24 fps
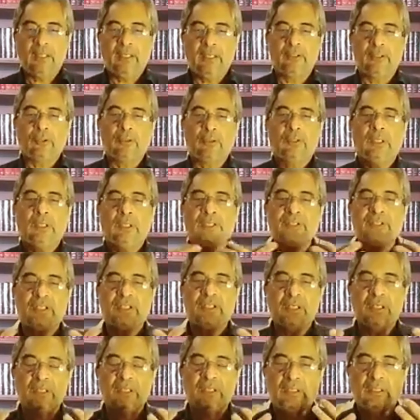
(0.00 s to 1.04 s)
The Quran
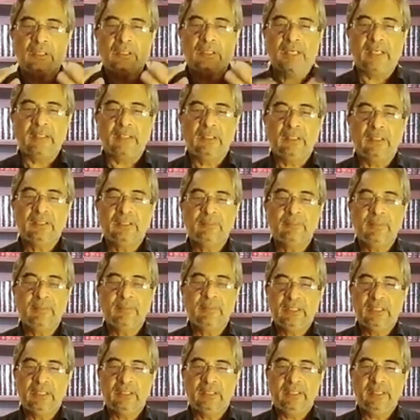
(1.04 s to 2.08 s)
says that this is
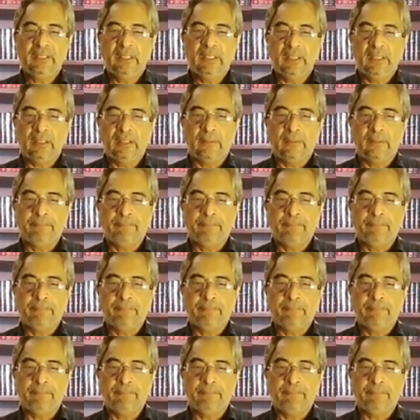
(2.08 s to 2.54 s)
basically